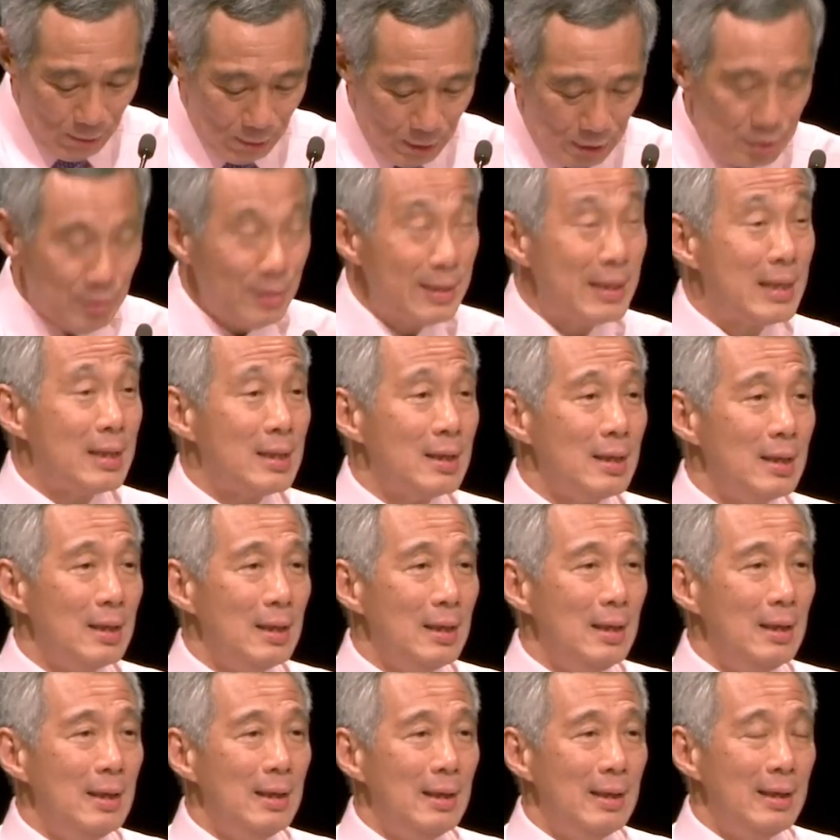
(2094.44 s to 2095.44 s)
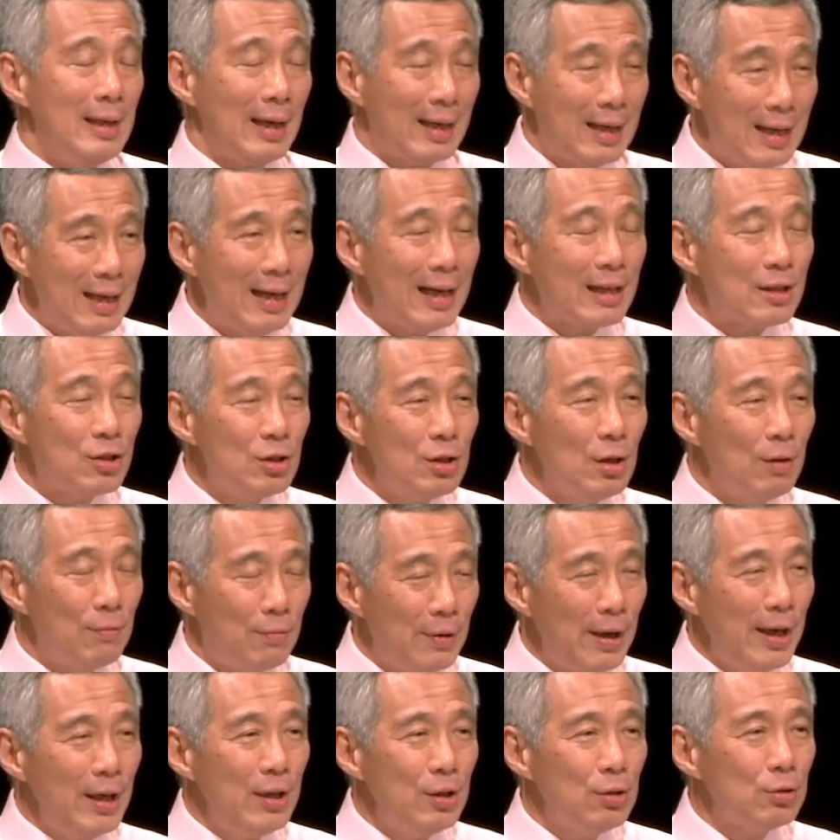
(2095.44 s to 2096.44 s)
which was The collection of
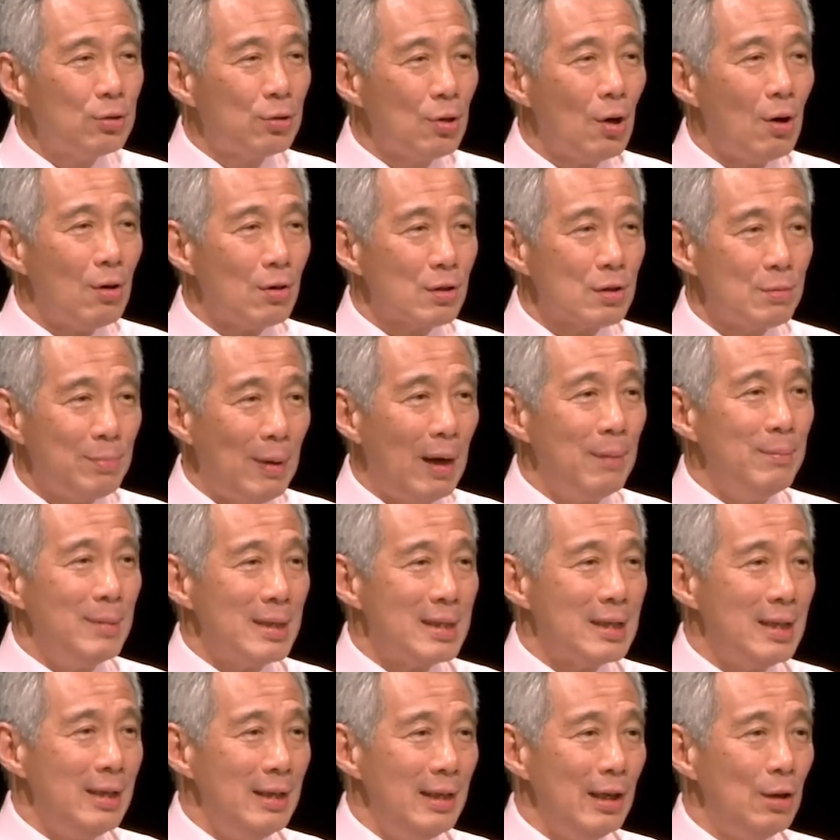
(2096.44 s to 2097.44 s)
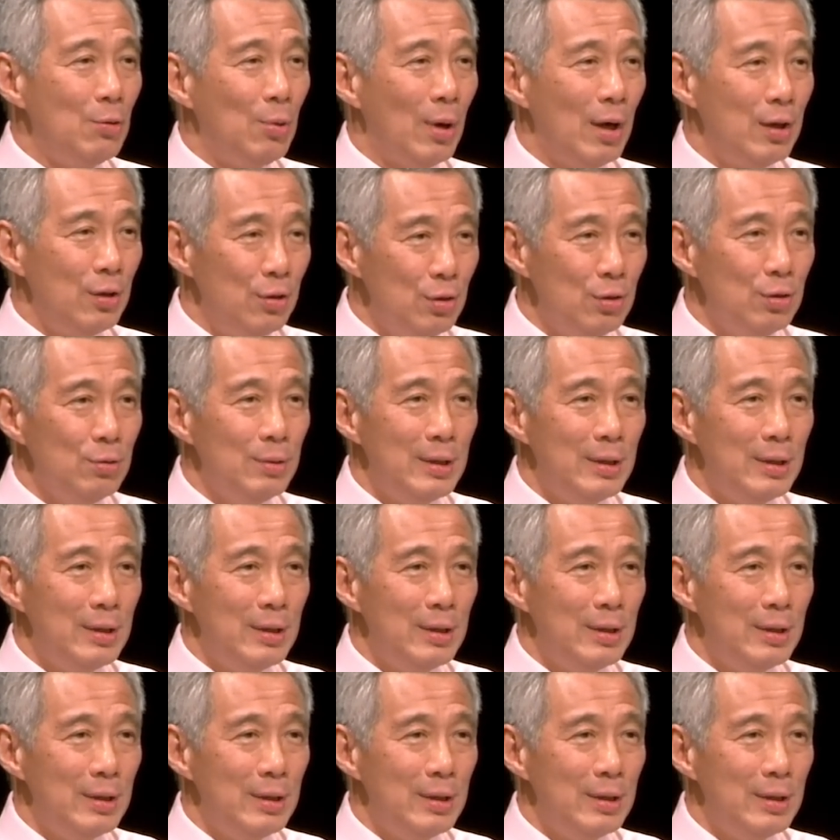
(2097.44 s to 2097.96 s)
radio talks by Mister Lee Kuan Yew,